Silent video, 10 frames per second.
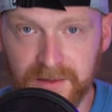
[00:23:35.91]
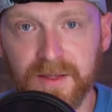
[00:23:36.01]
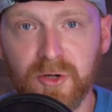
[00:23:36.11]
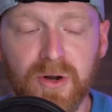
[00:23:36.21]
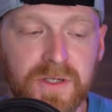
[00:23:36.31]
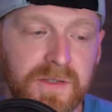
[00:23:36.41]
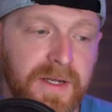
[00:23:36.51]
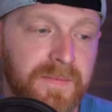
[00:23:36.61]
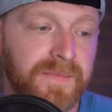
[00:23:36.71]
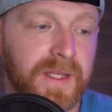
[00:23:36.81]
the crux of
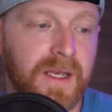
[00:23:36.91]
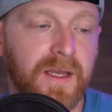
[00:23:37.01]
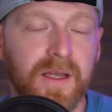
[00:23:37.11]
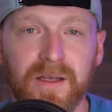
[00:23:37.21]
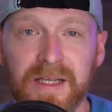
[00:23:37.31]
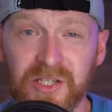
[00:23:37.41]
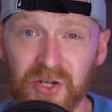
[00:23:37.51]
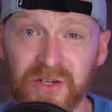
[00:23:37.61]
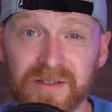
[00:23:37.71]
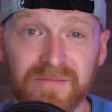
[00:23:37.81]
it, is
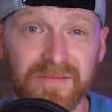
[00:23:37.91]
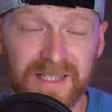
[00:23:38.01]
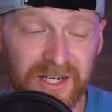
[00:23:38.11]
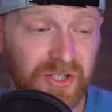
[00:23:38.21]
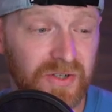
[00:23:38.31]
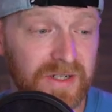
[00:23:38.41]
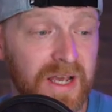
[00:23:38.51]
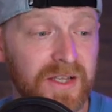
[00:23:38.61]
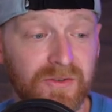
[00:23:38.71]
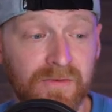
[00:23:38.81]
good. It's actually good.
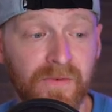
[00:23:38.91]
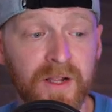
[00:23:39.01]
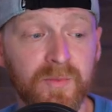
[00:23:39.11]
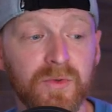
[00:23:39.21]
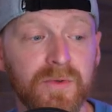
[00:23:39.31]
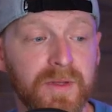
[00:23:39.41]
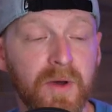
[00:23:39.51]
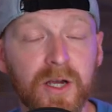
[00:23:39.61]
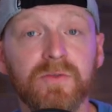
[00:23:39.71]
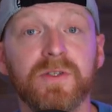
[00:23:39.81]
So they're available, the micro